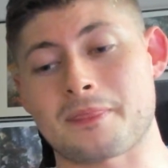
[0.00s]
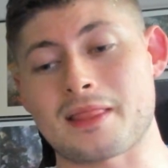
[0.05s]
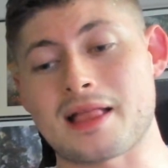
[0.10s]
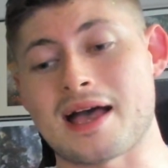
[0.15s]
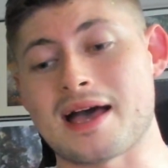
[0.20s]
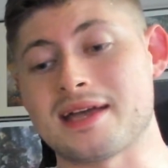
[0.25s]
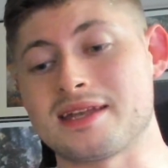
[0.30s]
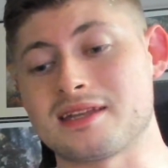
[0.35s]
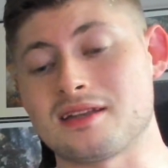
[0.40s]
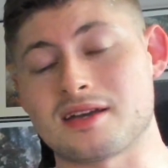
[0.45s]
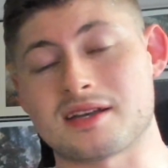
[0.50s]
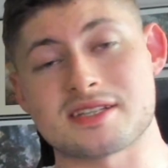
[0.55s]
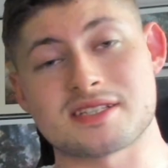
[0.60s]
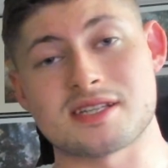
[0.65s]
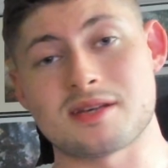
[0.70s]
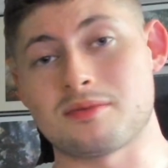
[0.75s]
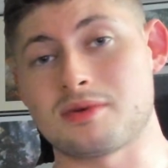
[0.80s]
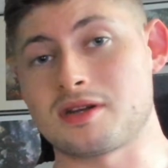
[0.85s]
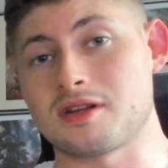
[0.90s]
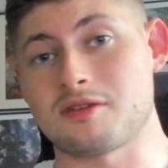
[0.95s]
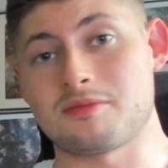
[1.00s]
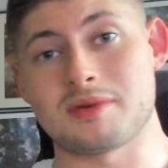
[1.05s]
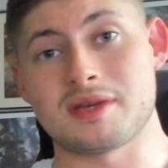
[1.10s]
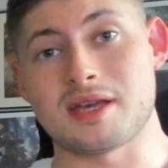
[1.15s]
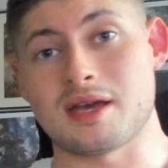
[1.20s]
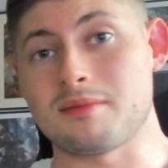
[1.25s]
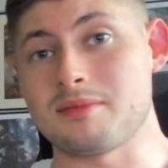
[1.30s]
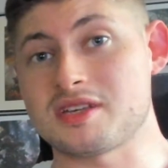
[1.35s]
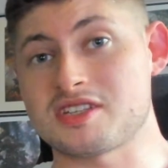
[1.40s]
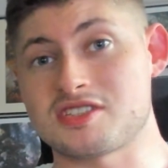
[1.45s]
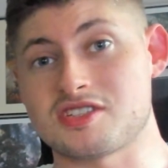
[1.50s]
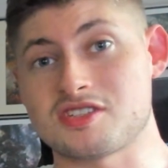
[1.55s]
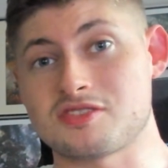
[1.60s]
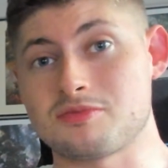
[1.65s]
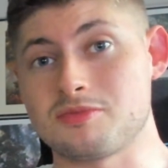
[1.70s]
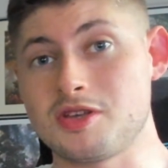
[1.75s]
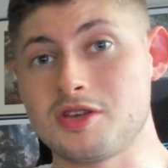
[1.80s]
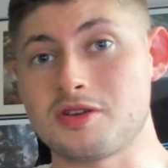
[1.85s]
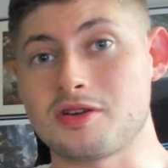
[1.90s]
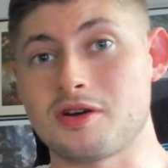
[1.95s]
And like I said, when I've been getting messages from
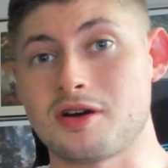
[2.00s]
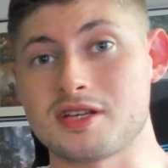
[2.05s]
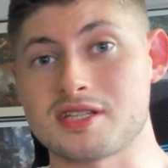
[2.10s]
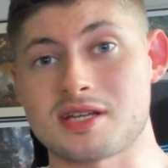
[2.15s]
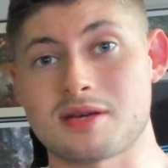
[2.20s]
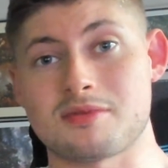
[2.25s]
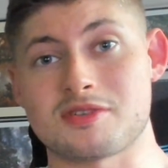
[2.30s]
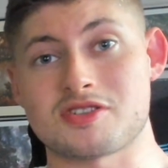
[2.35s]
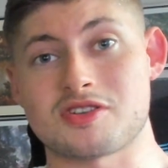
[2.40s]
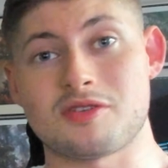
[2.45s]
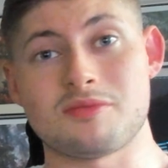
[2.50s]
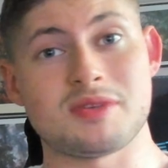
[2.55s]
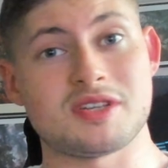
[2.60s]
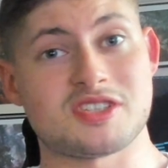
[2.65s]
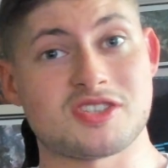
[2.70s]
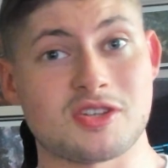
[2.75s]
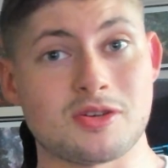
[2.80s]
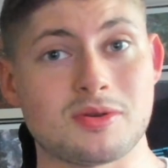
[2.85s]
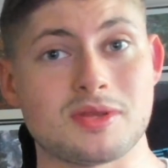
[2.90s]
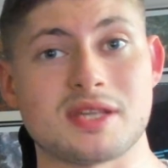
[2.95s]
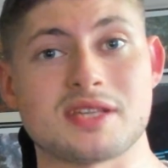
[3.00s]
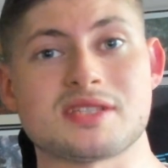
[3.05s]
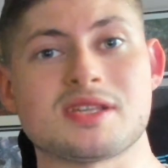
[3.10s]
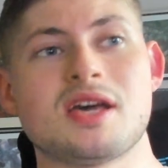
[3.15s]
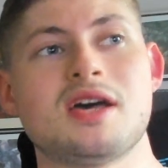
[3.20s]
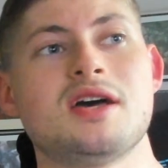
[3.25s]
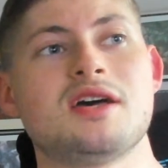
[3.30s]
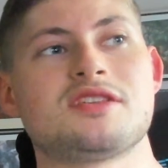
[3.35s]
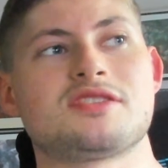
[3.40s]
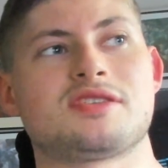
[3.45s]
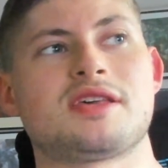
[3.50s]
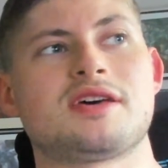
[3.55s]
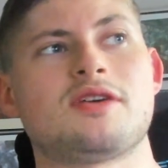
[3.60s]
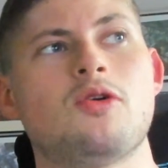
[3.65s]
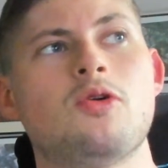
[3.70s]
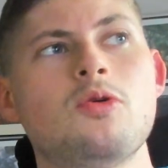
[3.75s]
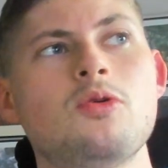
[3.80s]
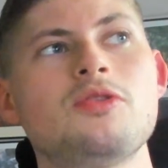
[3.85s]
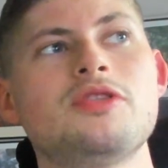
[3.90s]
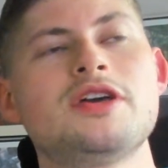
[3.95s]
you guys, how much I miss doing this. So that
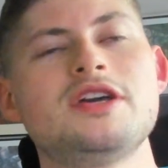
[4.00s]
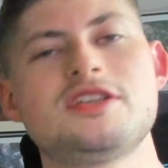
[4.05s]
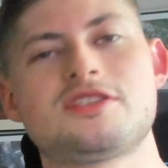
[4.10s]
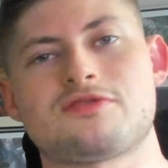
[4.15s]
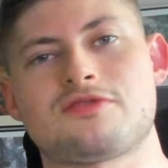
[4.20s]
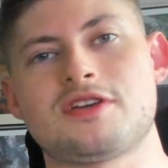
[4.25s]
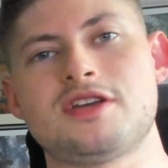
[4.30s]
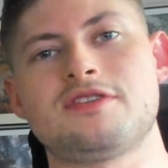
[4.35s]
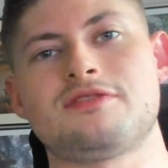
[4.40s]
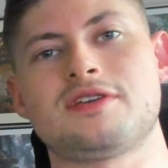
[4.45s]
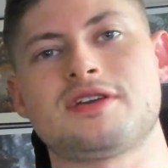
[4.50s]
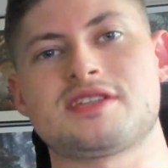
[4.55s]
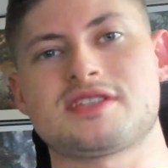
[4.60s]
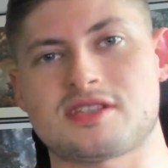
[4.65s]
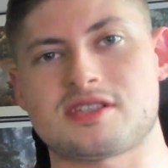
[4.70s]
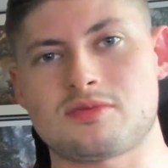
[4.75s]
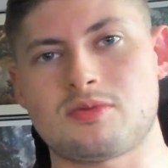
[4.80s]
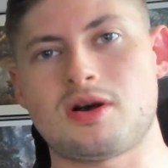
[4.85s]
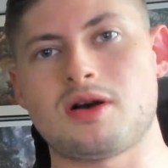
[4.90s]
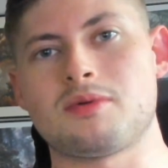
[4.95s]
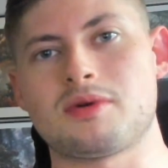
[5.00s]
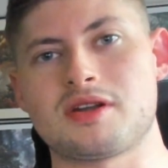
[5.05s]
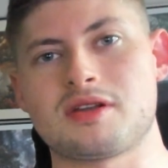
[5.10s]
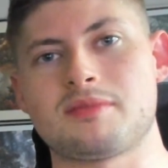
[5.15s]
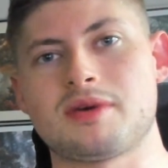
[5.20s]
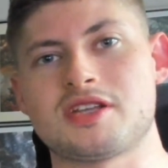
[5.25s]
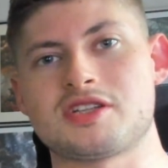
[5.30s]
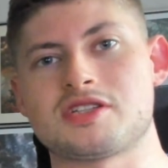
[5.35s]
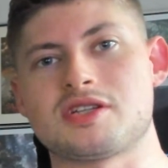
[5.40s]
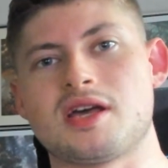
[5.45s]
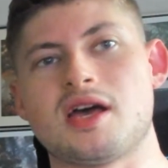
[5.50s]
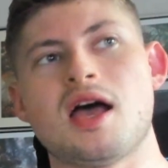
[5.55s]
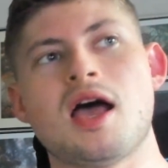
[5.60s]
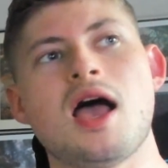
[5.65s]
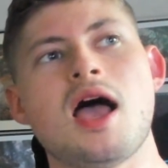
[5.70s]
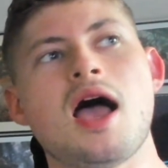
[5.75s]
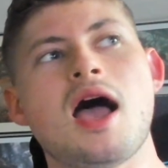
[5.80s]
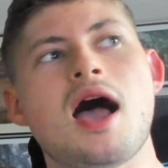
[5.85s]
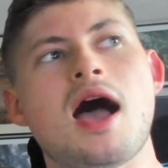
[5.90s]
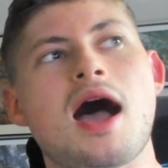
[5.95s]
all these three things, that's why I wanted to mention it,
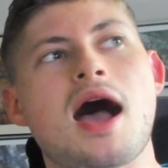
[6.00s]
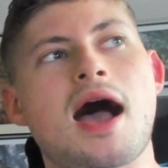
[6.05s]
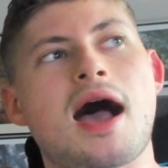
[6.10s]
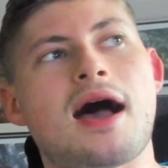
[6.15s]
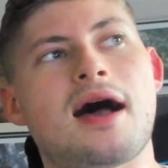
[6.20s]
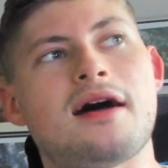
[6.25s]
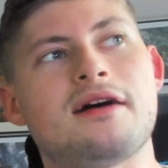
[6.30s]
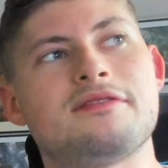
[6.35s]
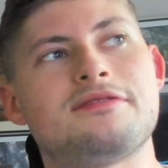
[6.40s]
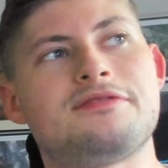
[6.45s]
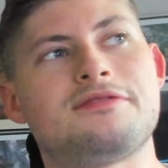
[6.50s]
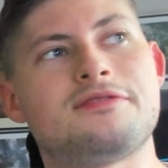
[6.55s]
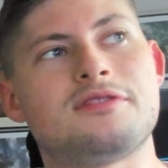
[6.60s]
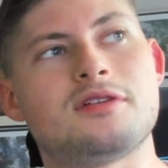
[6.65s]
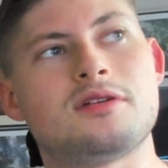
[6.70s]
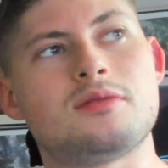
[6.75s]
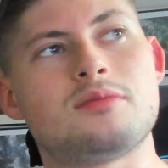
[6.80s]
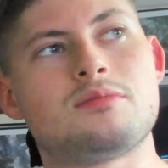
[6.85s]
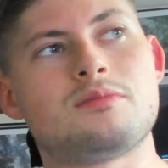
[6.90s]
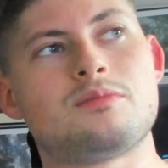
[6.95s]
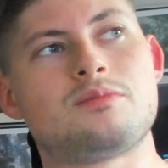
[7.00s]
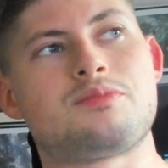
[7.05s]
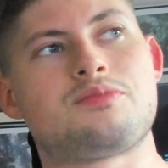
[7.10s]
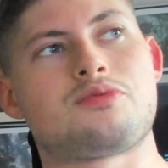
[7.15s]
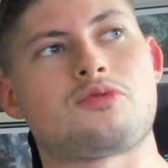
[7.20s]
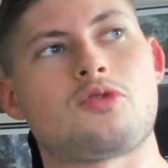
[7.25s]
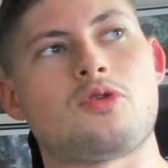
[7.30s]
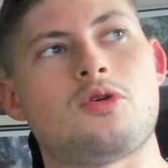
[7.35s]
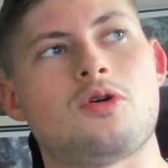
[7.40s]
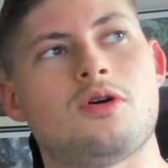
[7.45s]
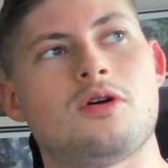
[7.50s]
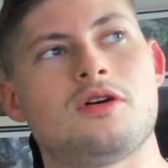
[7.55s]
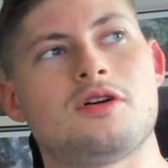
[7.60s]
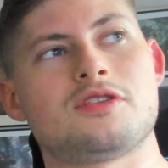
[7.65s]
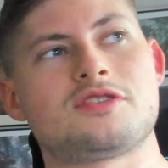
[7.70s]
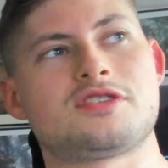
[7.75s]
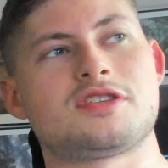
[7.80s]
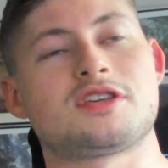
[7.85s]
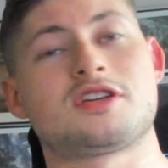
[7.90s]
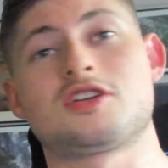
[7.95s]
have brought
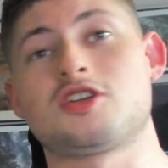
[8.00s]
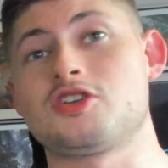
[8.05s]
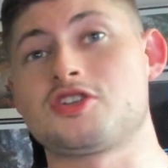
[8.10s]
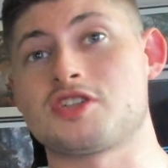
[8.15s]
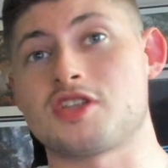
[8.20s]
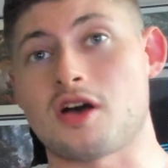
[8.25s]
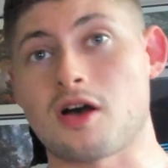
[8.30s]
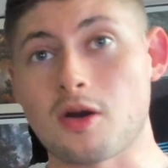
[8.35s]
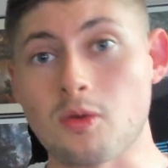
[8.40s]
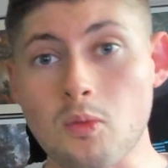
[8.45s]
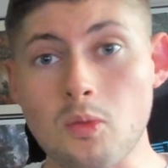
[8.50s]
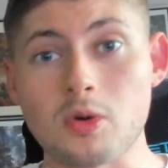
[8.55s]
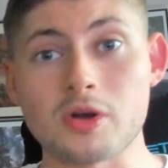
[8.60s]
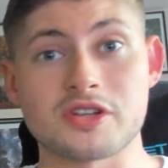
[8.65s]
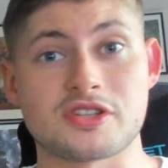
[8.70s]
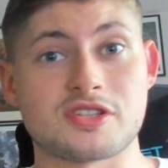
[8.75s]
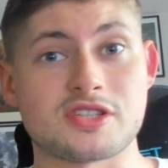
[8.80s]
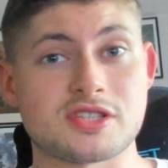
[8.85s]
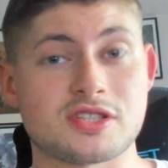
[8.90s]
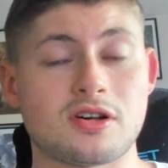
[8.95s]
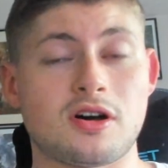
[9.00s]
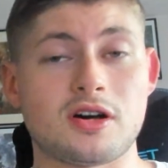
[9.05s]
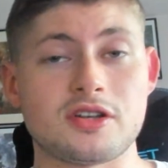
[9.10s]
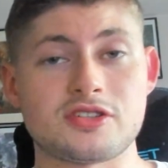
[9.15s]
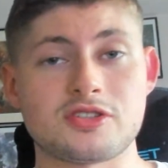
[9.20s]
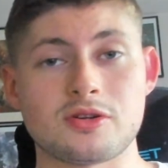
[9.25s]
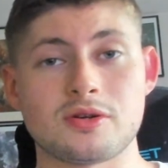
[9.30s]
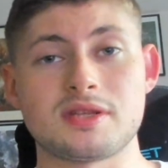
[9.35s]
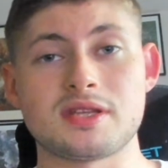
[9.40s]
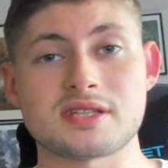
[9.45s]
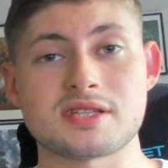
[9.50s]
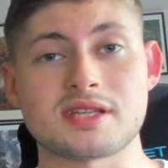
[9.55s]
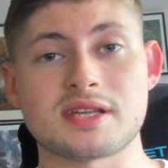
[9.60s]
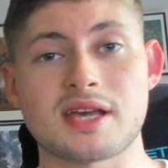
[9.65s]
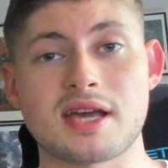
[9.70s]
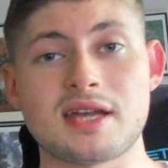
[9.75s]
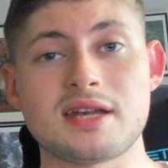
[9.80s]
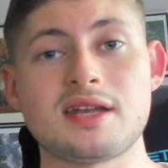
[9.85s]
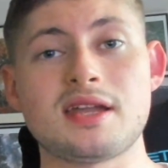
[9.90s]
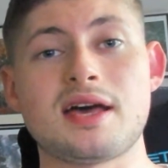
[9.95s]
to the conclusion that I want to start doing this
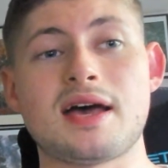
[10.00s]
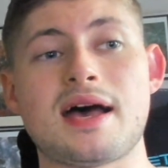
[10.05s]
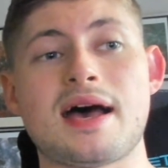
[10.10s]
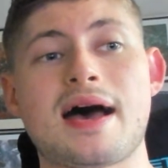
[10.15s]
again.